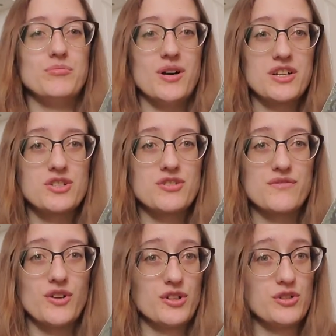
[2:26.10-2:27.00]
Monstrous
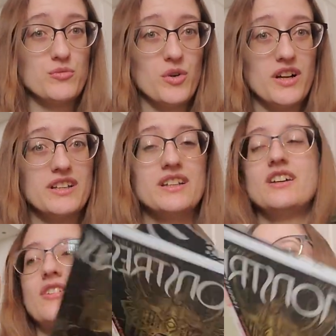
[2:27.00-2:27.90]
Volume 1.
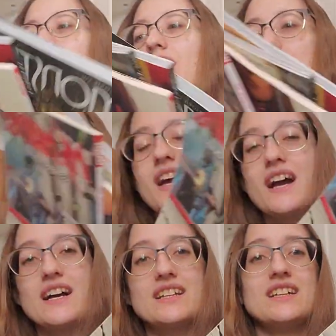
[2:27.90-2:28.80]
They're not
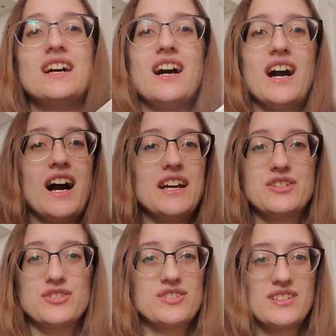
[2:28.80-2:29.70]
bad, I
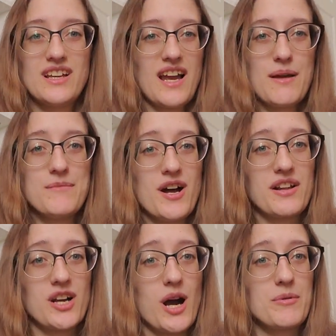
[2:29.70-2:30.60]
just am not
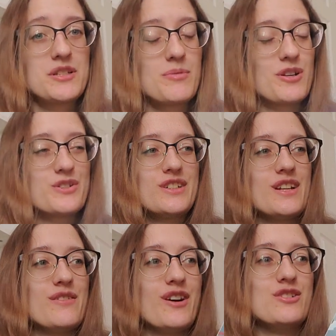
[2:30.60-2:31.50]
a comics person,
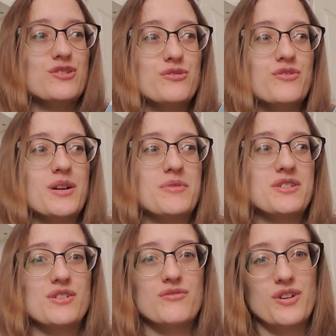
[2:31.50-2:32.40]
and if I do find
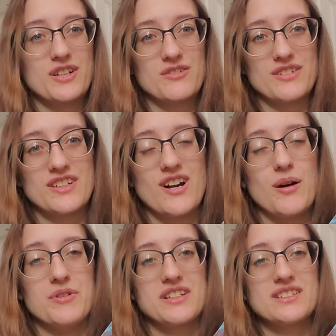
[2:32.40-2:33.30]
myself wanting to read
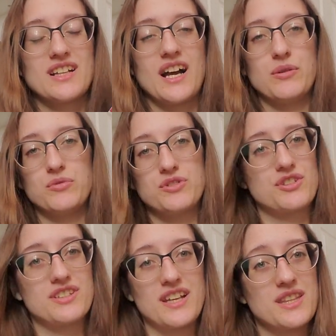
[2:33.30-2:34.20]
comics, I will
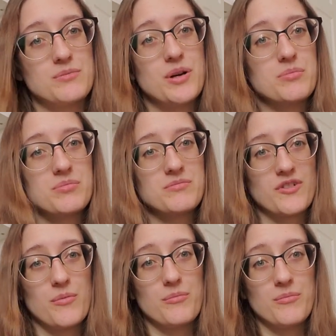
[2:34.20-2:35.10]
just get them up
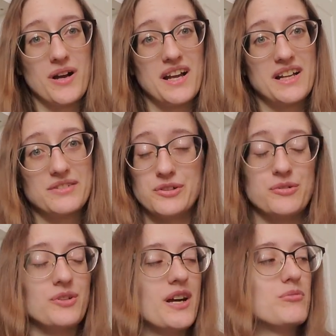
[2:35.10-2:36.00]
from my
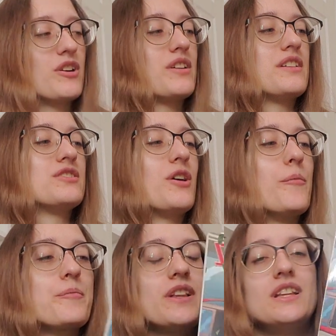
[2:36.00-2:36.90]
local library,
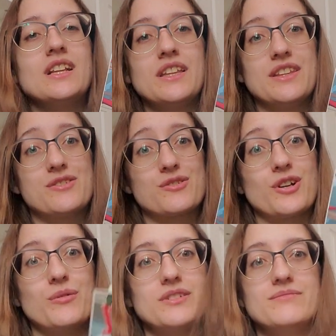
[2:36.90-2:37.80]
so these are
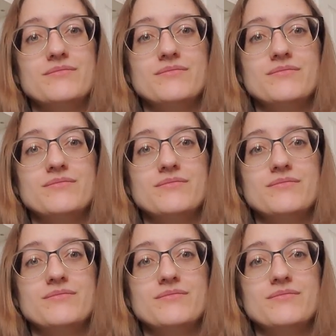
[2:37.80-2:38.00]
going.